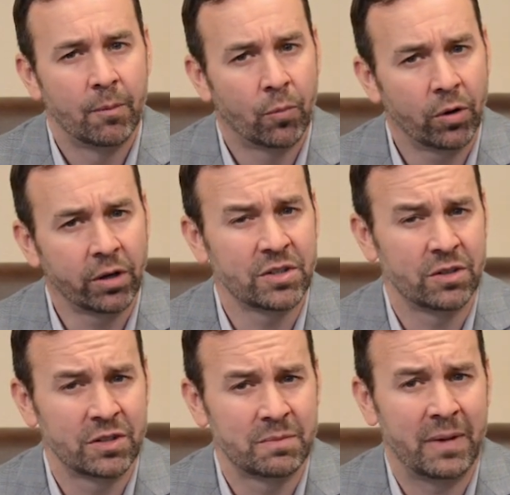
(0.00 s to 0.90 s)
More
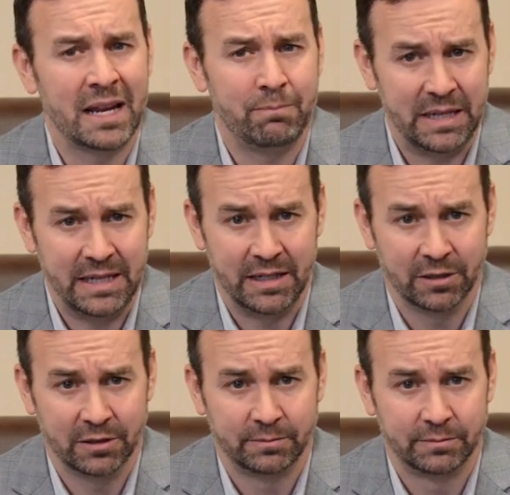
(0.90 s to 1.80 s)
concerns might be
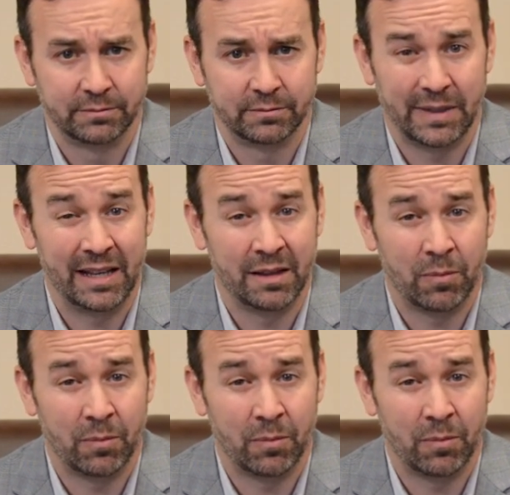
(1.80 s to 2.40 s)
here, and the